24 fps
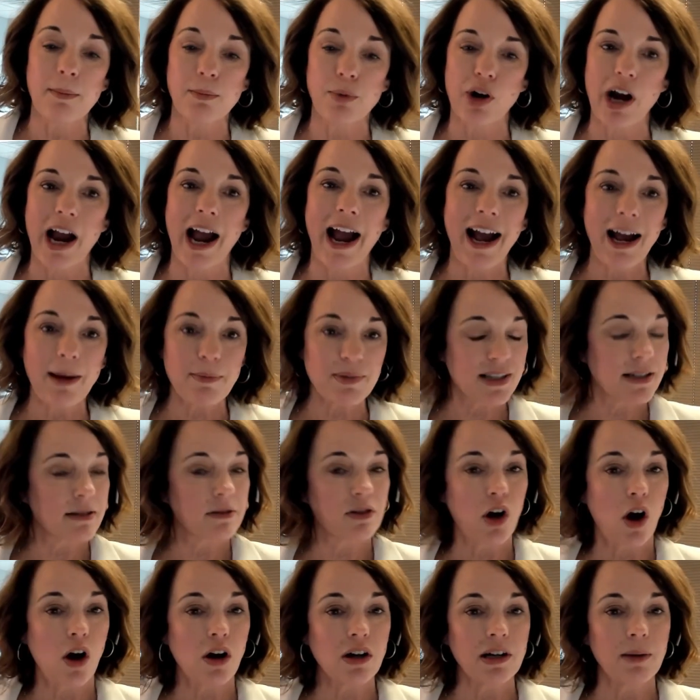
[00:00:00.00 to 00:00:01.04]
perhaps
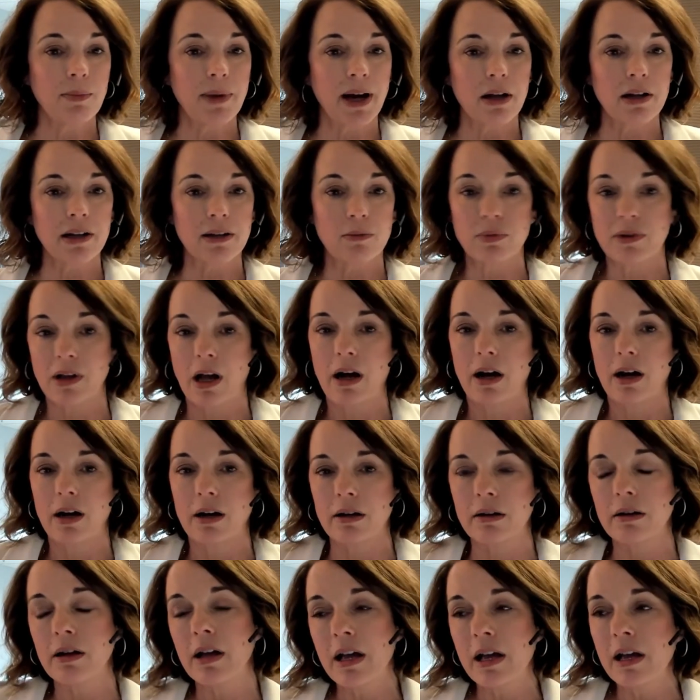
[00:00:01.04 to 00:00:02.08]
talk about
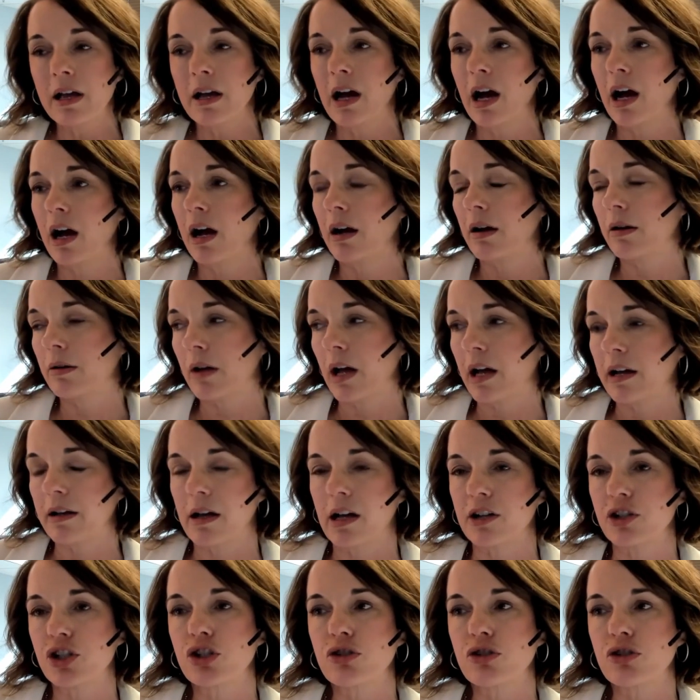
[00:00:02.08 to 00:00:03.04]
a